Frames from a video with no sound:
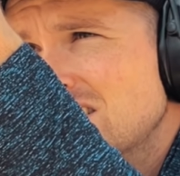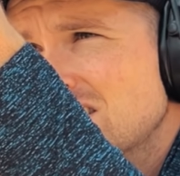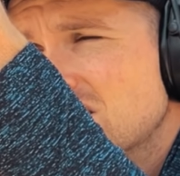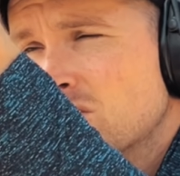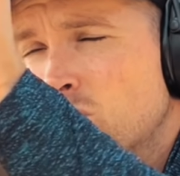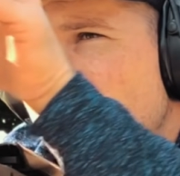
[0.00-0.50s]

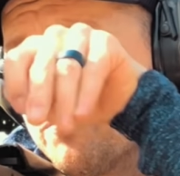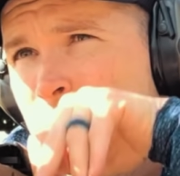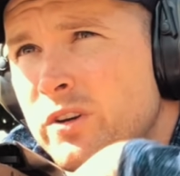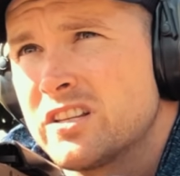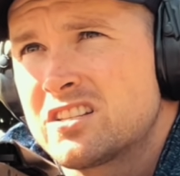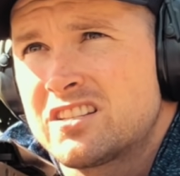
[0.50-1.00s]
So
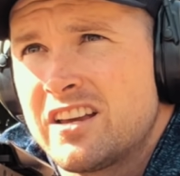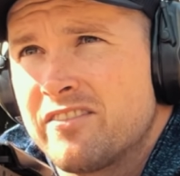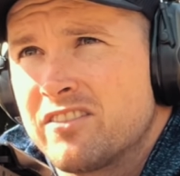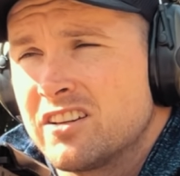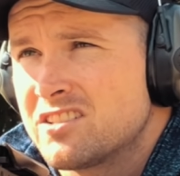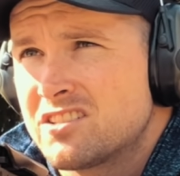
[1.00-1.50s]

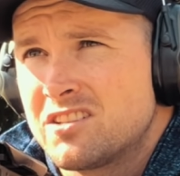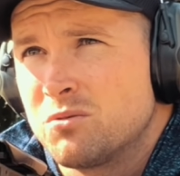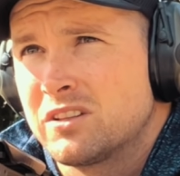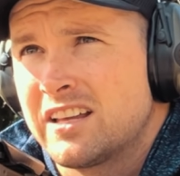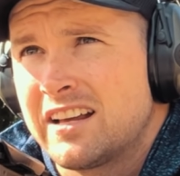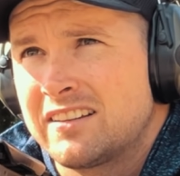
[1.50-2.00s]
1.7, let's see what
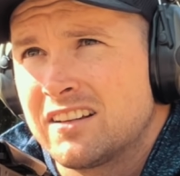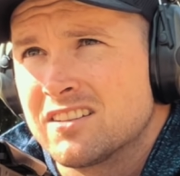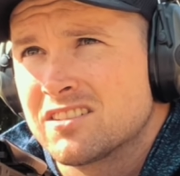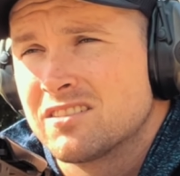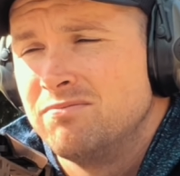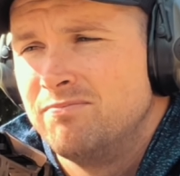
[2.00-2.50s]
that does.